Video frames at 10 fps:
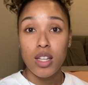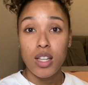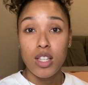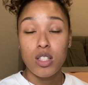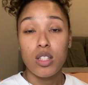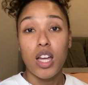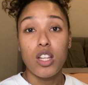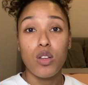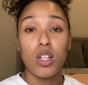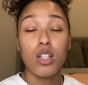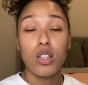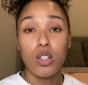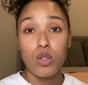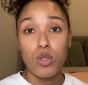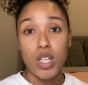so that you could
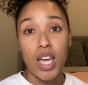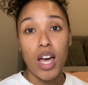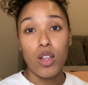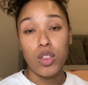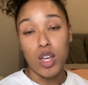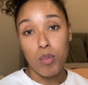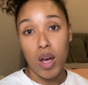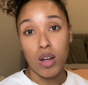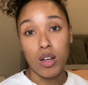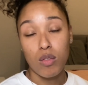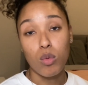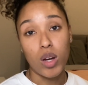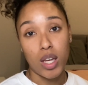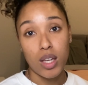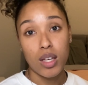lose a healthy amount of
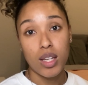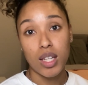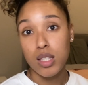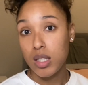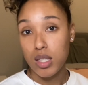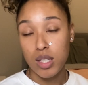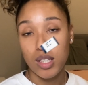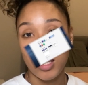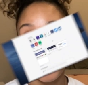weight consistently.